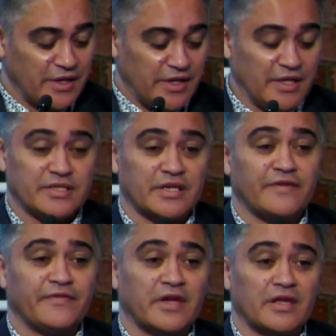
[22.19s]
His
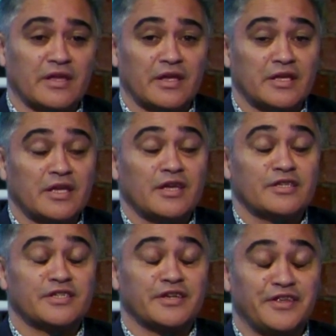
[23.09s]

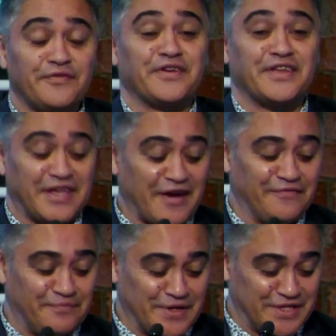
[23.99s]
significant
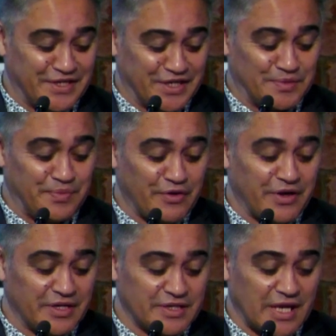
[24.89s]
government
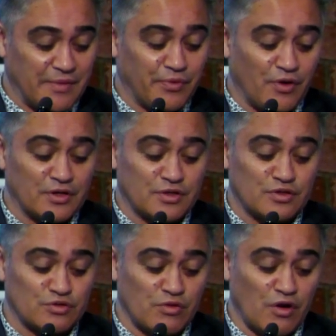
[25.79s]
experience, and prior to
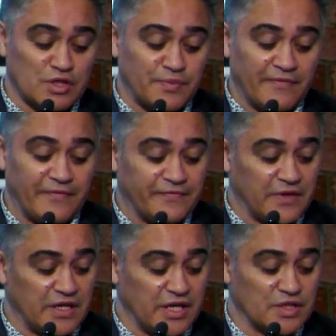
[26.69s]
his role spent
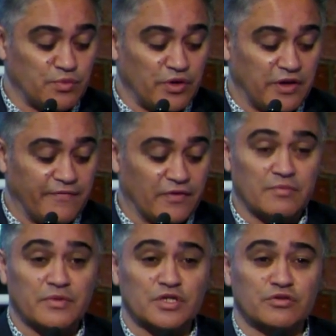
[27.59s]
15 years working for the
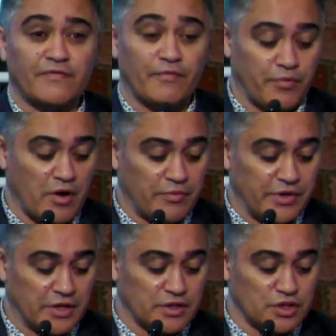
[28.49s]
Ministry for
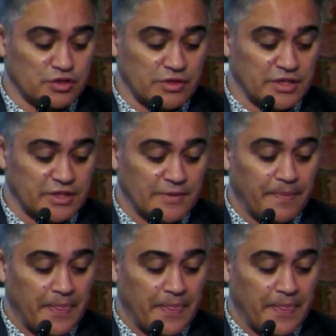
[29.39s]
Primary Industries,